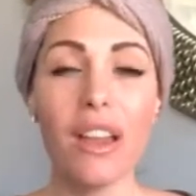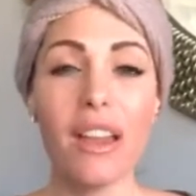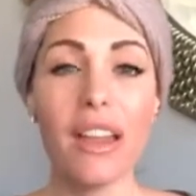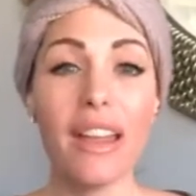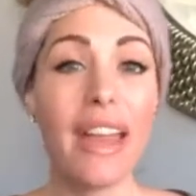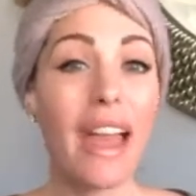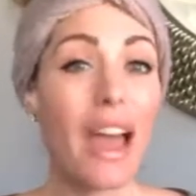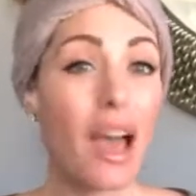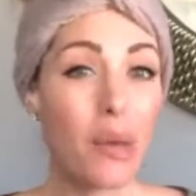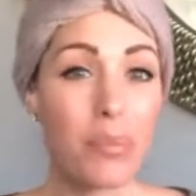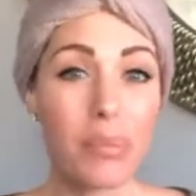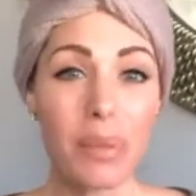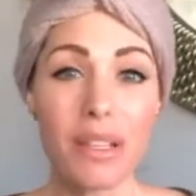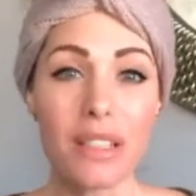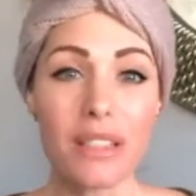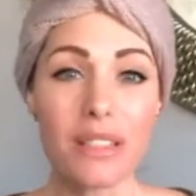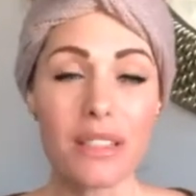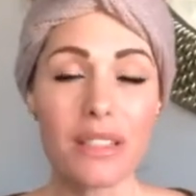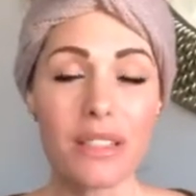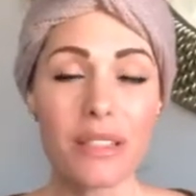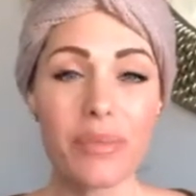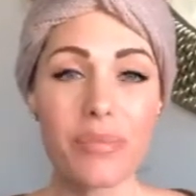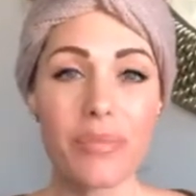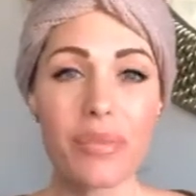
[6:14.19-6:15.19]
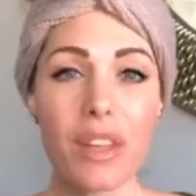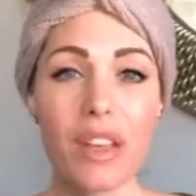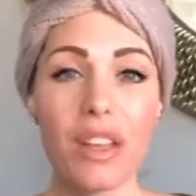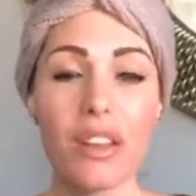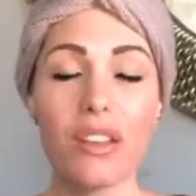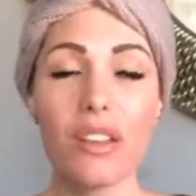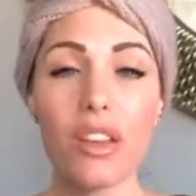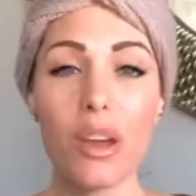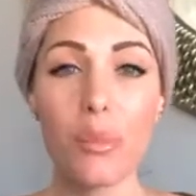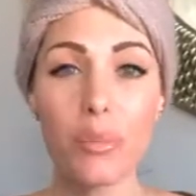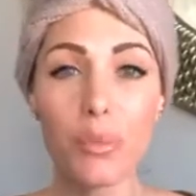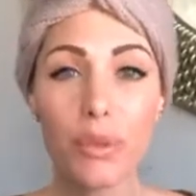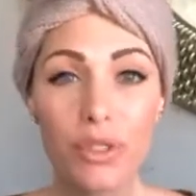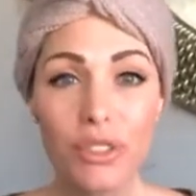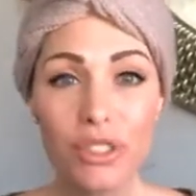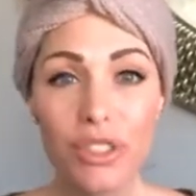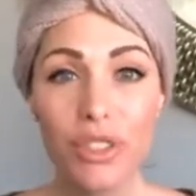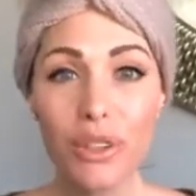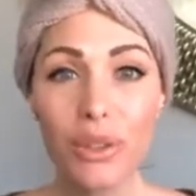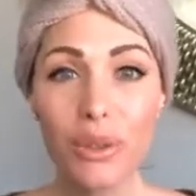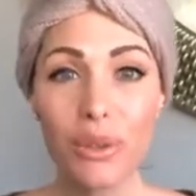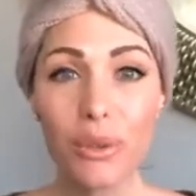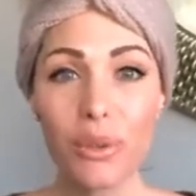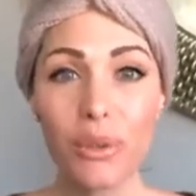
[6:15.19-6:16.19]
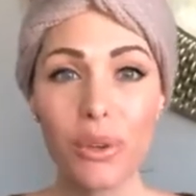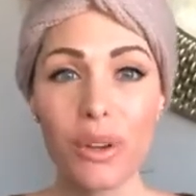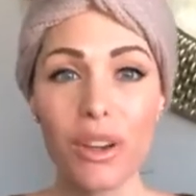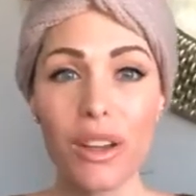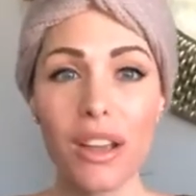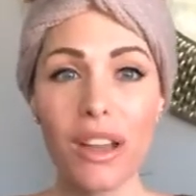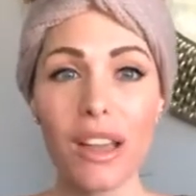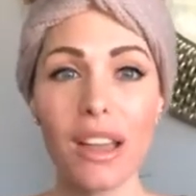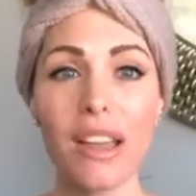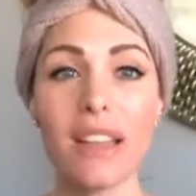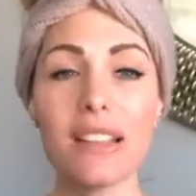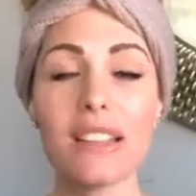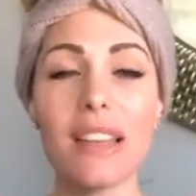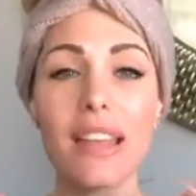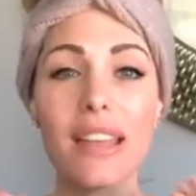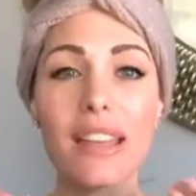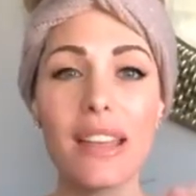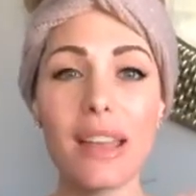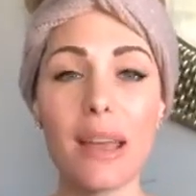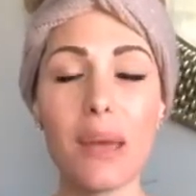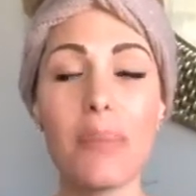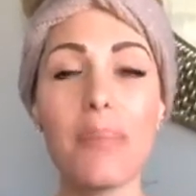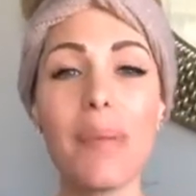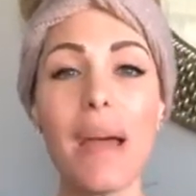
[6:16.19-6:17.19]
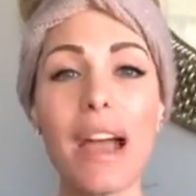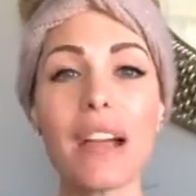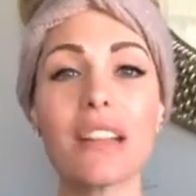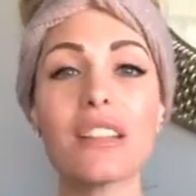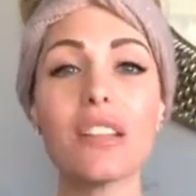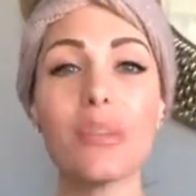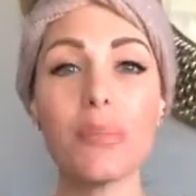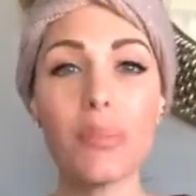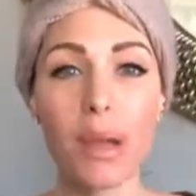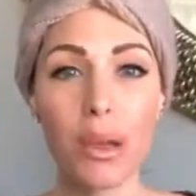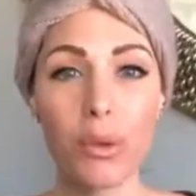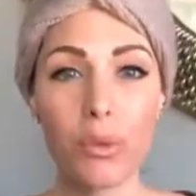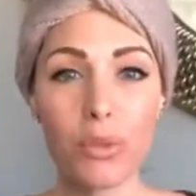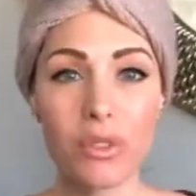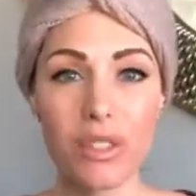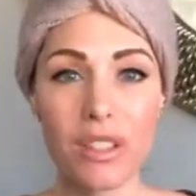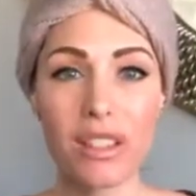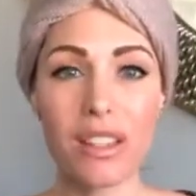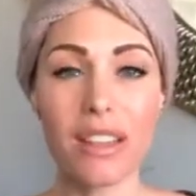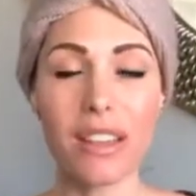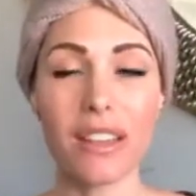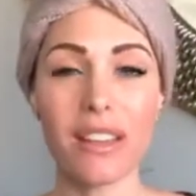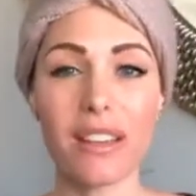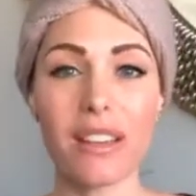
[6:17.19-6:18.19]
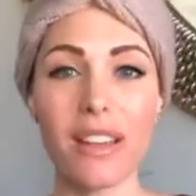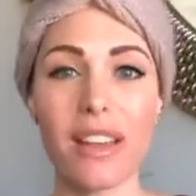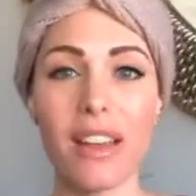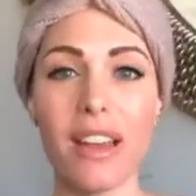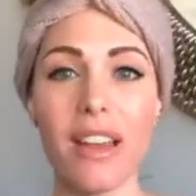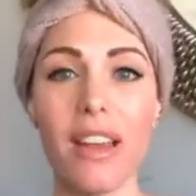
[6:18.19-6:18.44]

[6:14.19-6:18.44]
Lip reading: It happens. Number two is I get back to my routine.